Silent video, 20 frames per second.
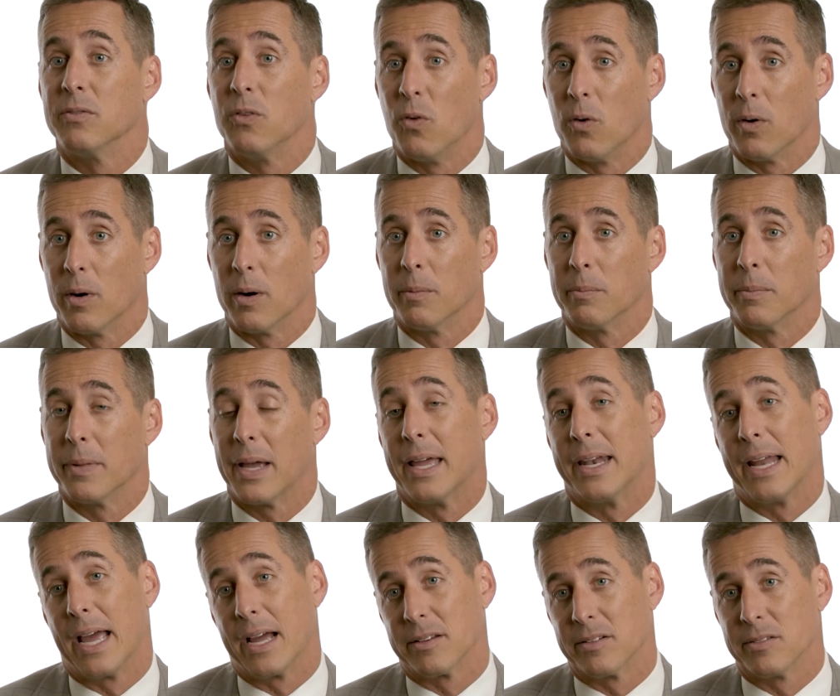form, and
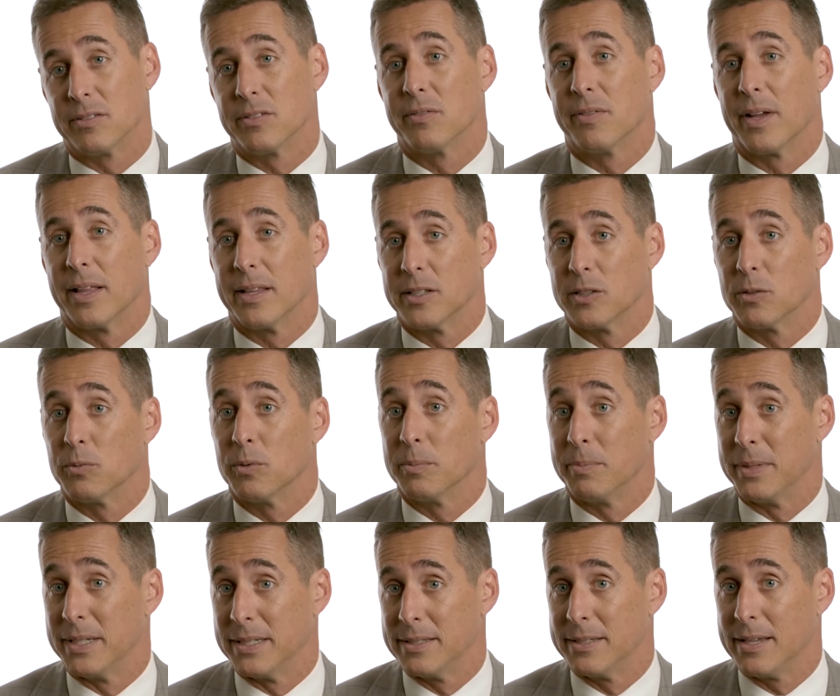active surveillance would
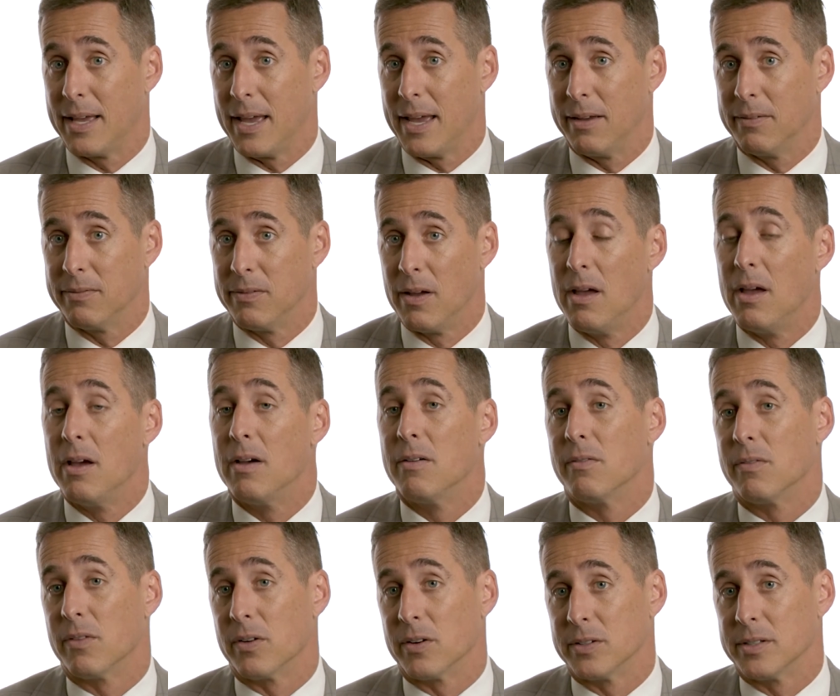be safe,
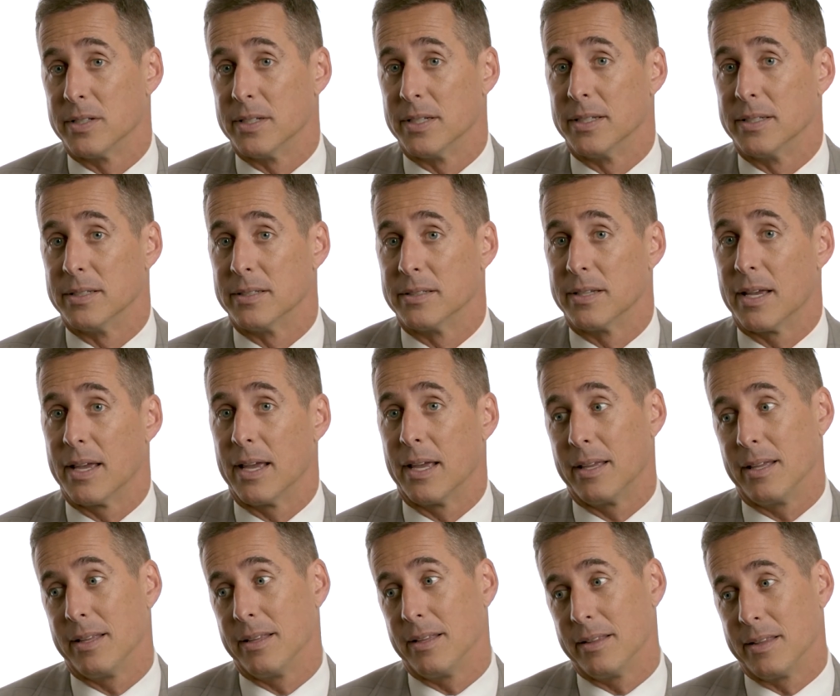versus
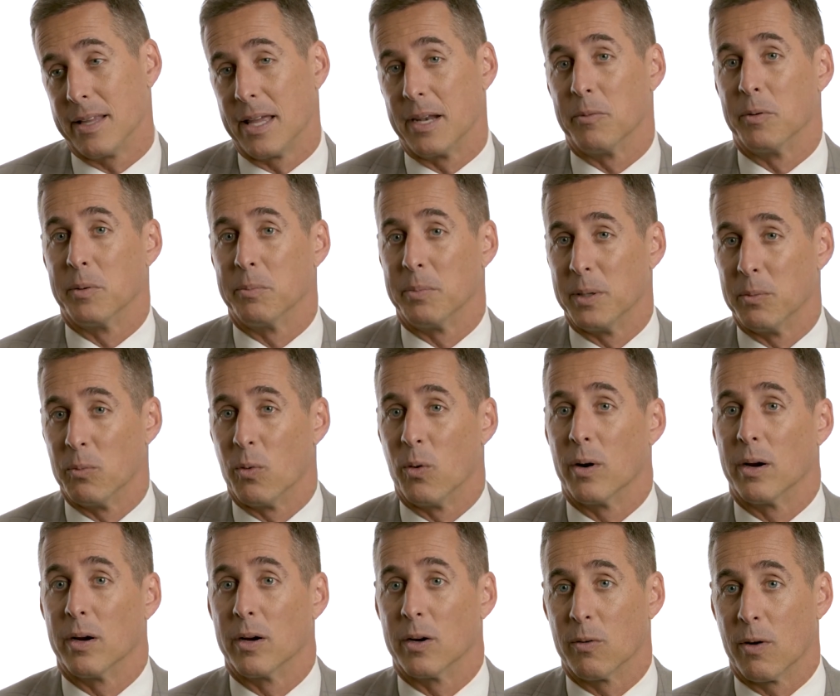that it would be
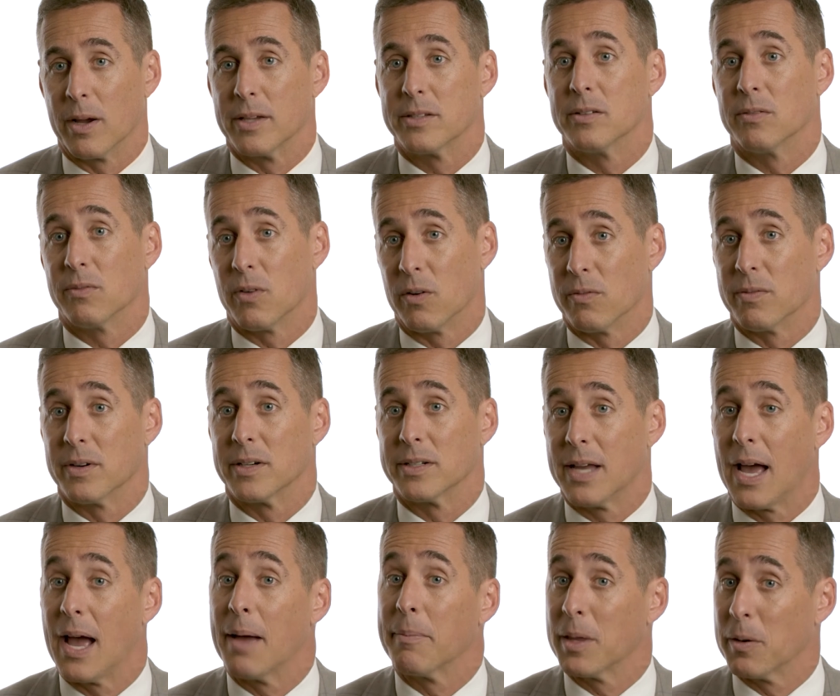more aggressive over
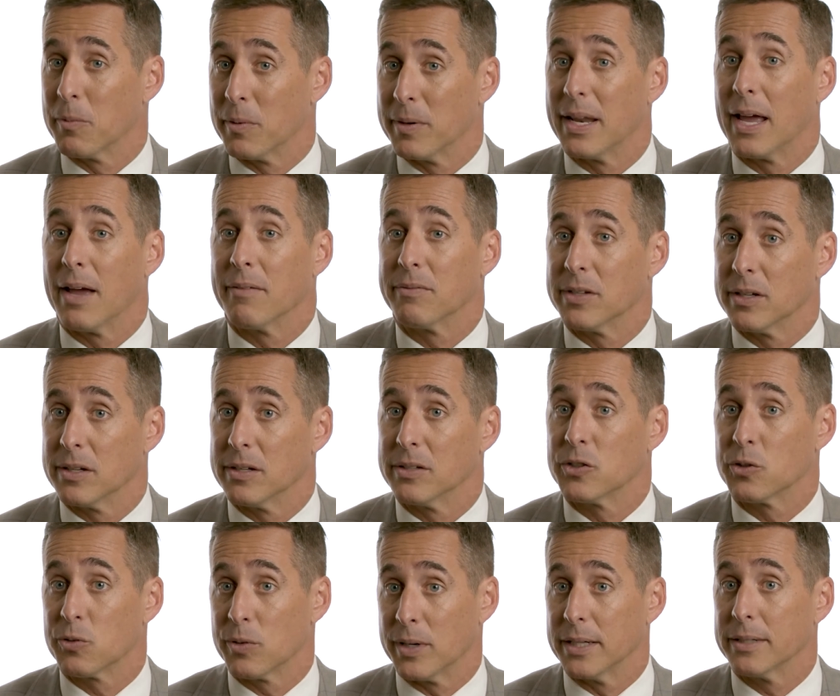time that we'd have to
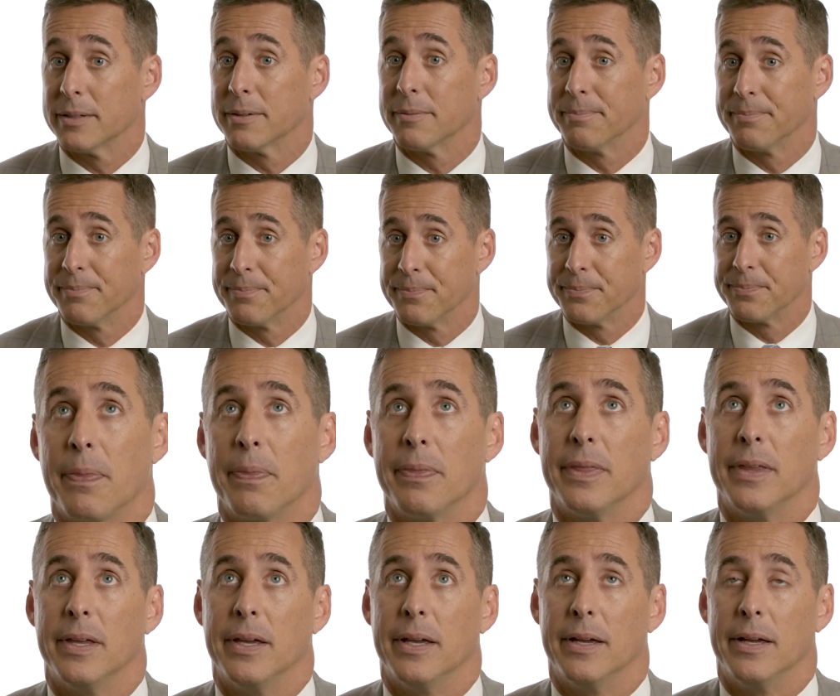treat.
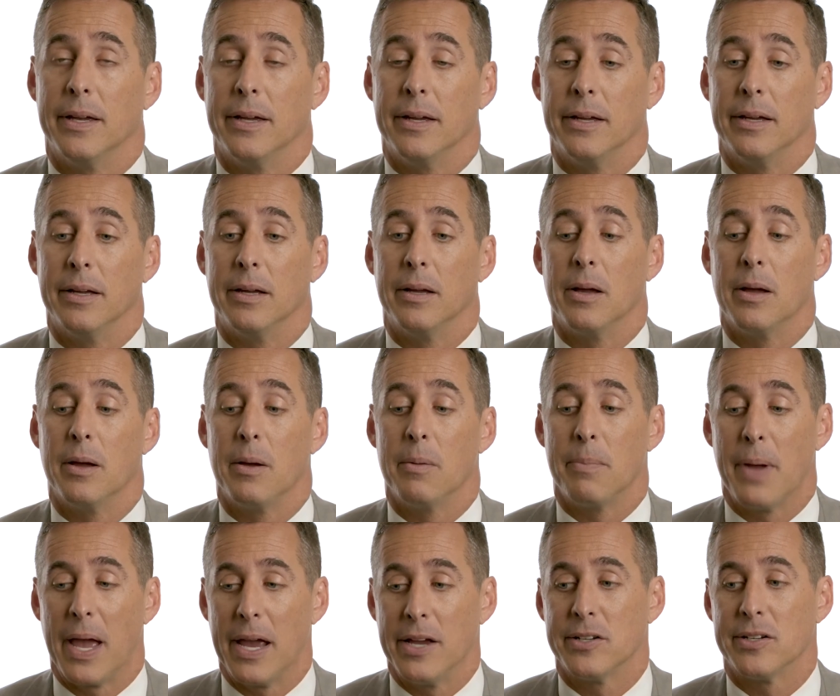The
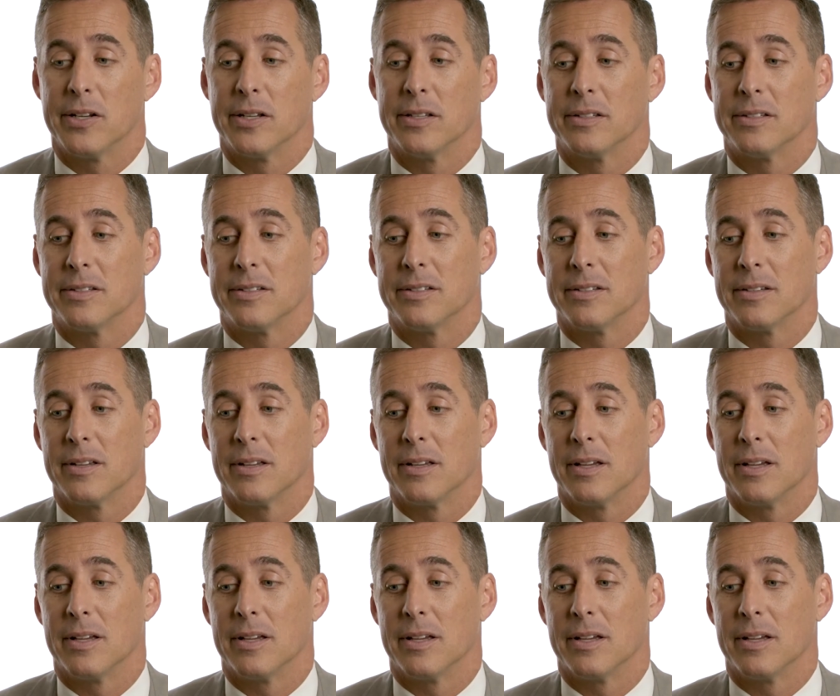patients,